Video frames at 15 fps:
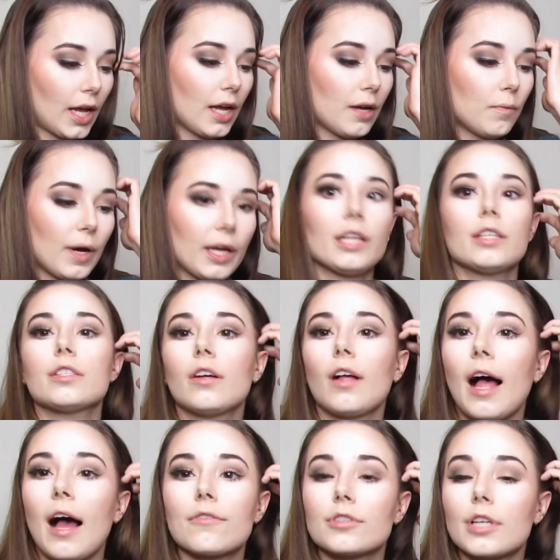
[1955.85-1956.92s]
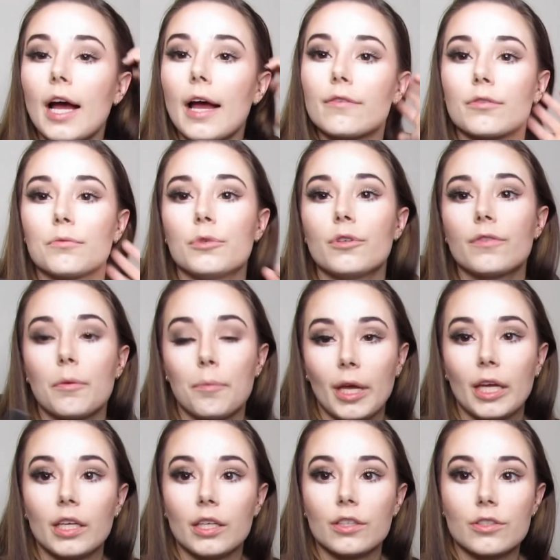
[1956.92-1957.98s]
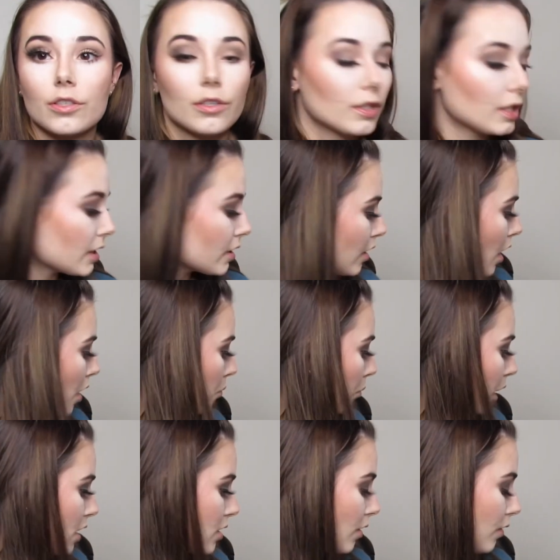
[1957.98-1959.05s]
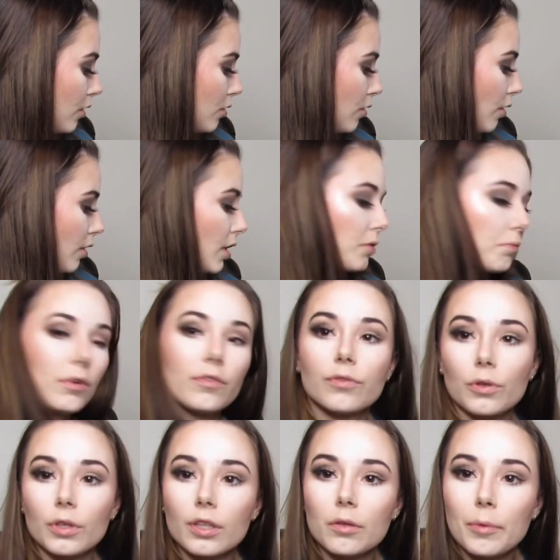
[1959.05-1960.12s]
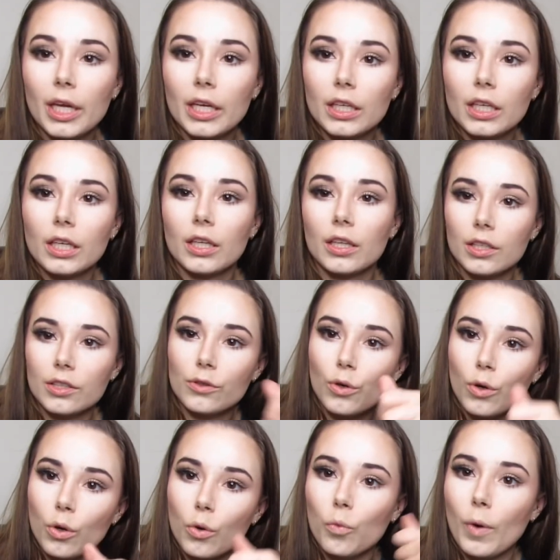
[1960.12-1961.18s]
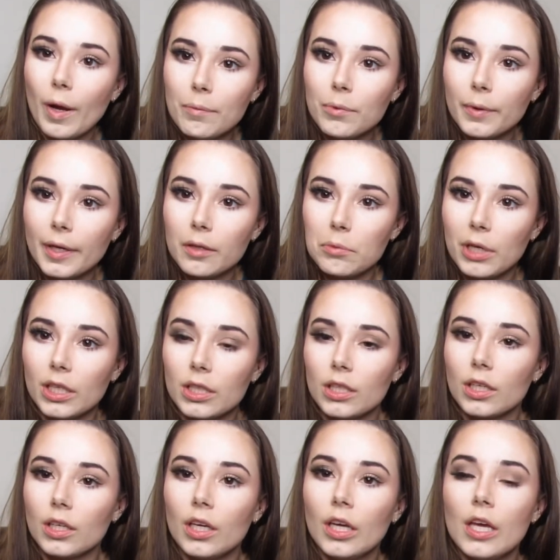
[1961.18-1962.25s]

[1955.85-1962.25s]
I wait till after I've removed the baking to do this, because if you do this before the baking and then you go to wipe away the baking,